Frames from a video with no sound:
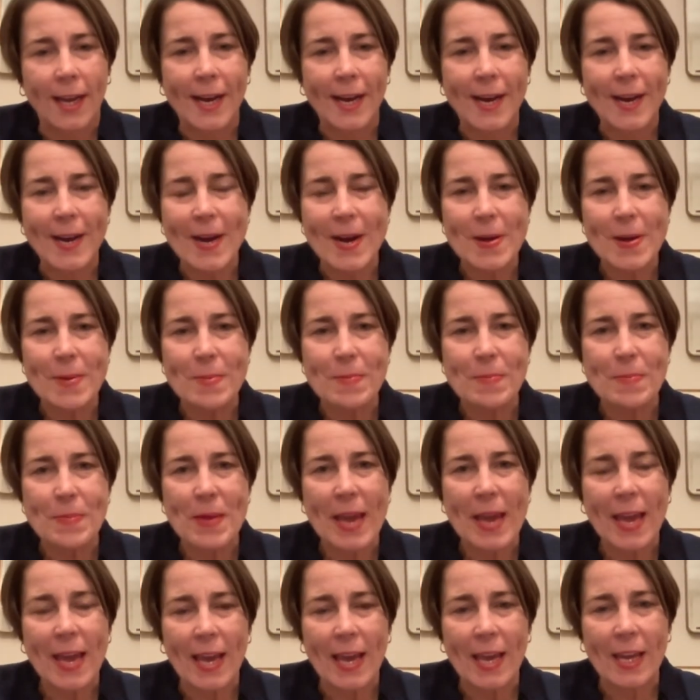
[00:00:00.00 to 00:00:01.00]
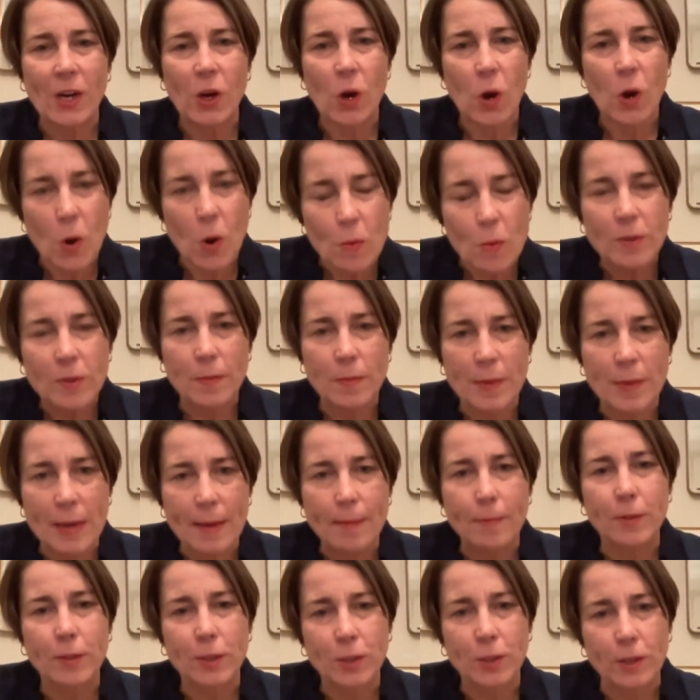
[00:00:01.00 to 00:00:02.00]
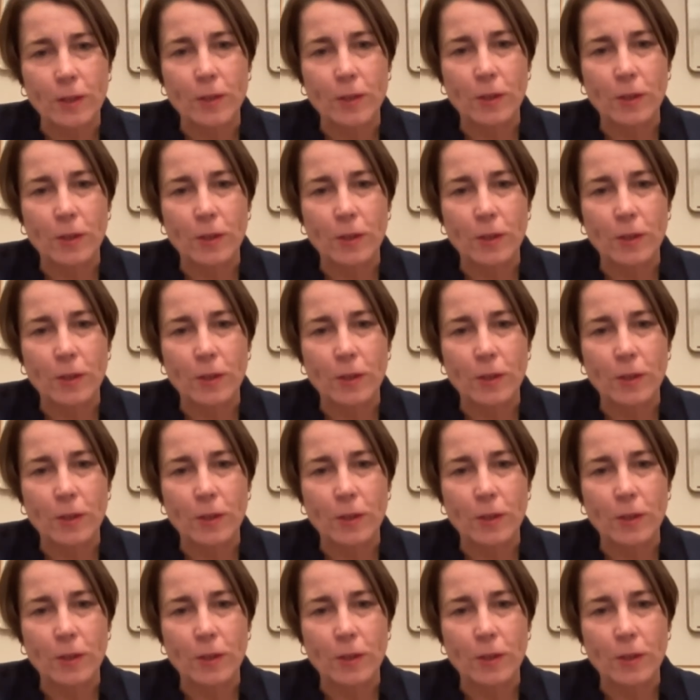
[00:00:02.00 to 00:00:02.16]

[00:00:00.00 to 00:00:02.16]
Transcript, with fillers: um, and hope to be able to earn